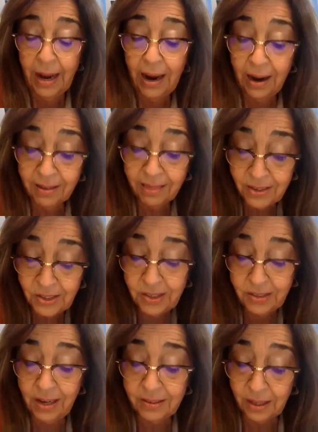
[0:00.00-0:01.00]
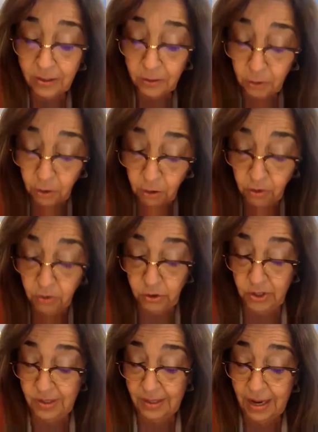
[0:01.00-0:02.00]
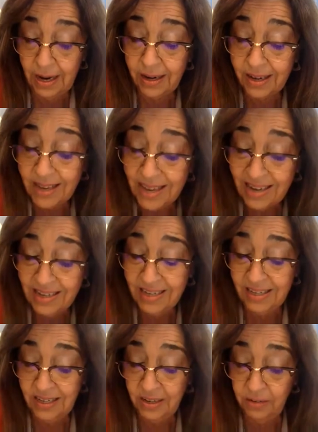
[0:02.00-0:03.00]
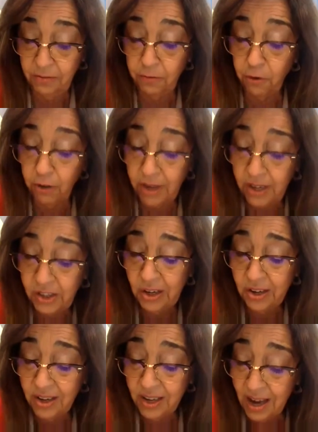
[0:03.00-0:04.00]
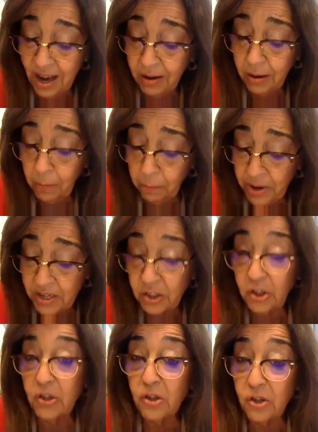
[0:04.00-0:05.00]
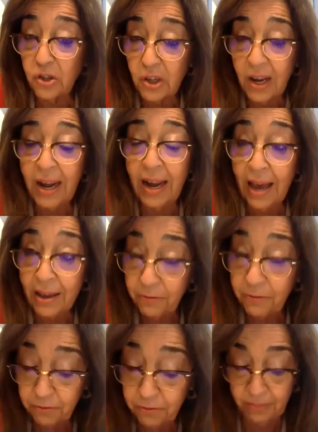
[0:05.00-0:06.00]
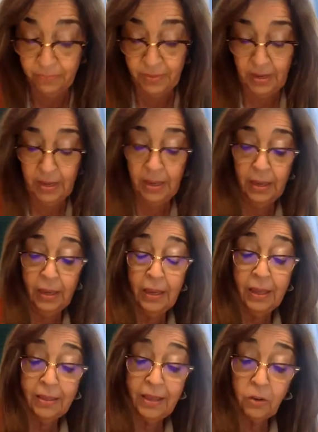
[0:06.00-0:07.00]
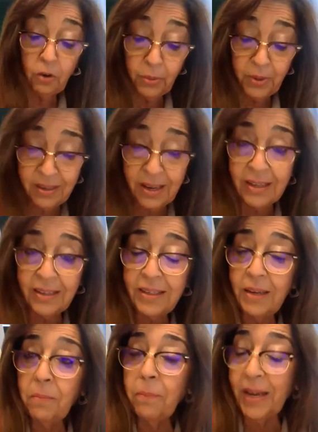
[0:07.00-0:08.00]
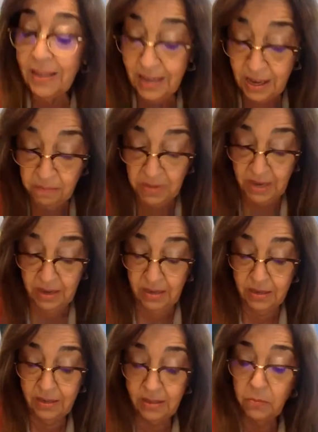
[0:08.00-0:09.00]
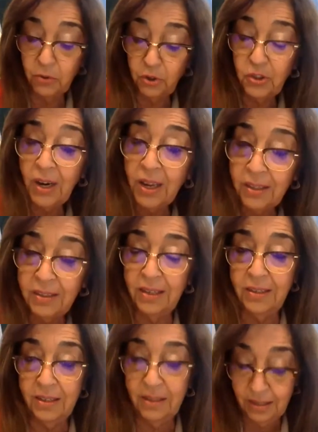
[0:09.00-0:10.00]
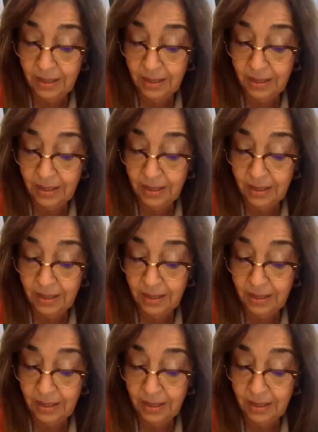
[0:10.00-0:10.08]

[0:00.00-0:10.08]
Are digital technologies a reality for each young person's life? The COVID-19 pandemic demonstrated